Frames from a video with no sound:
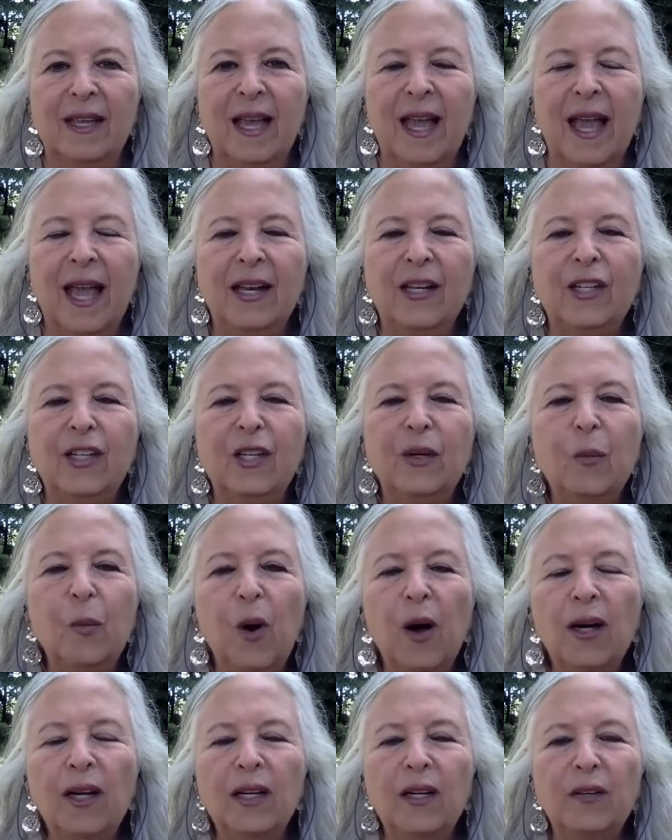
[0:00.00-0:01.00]
and she
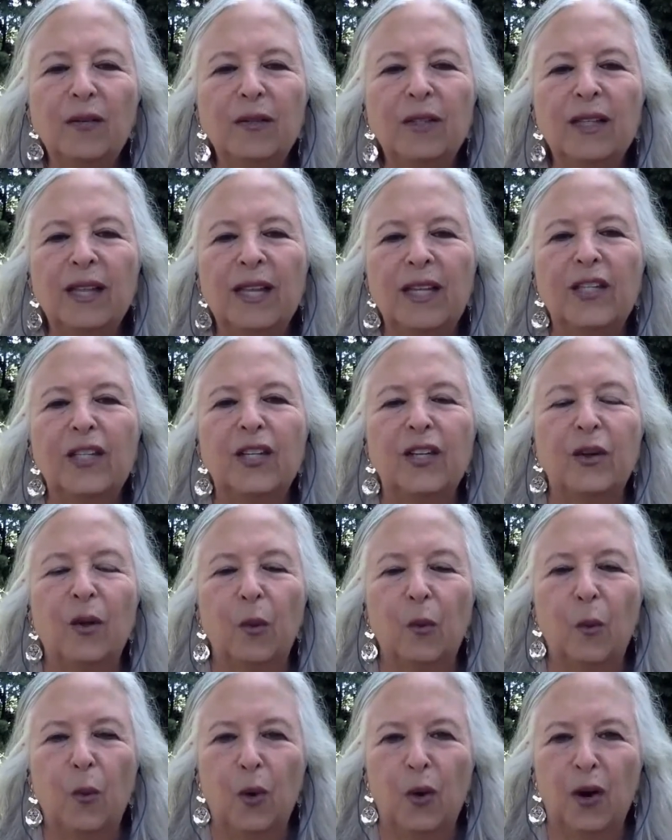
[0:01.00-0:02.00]
wanted a
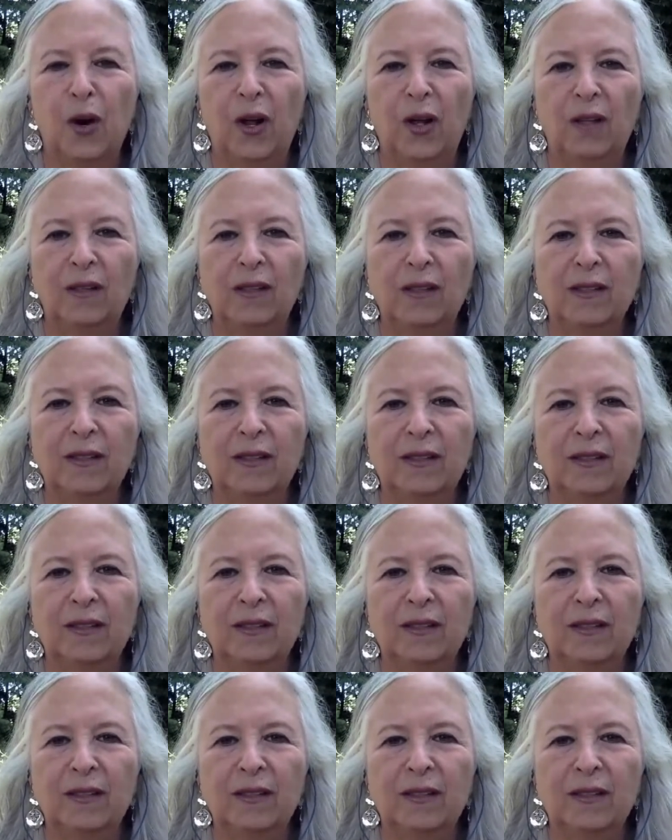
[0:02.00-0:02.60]
relational world.